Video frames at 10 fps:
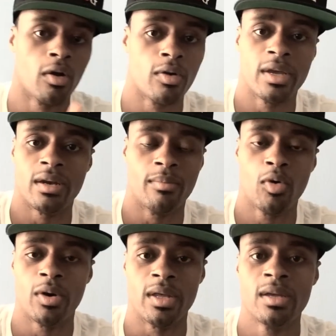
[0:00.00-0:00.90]
early in the
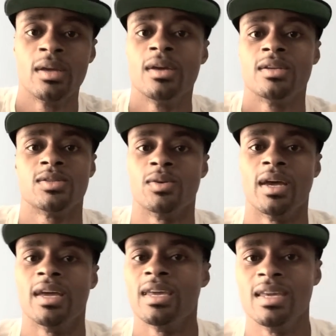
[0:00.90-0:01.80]
morning so
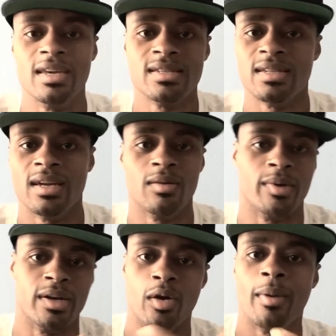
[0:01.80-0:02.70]
that he gets there
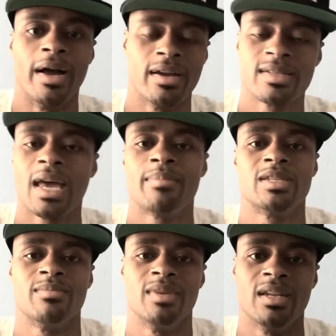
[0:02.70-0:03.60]
when nobody else
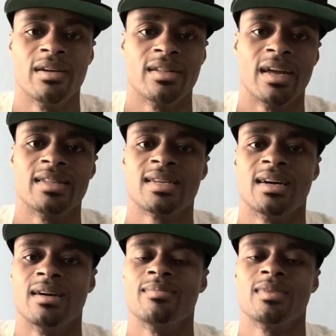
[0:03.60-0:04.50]
happens to be there at that
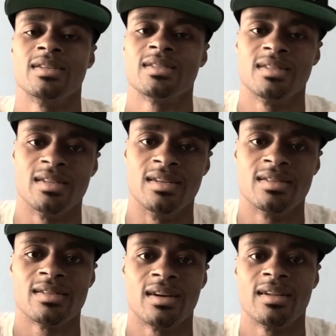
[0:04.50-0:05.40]
time. Listen to
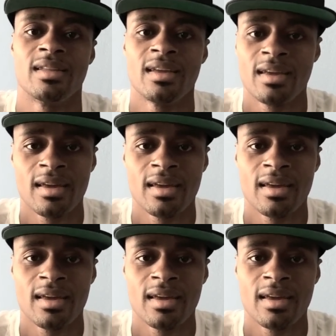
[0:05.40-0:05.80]
this, all right?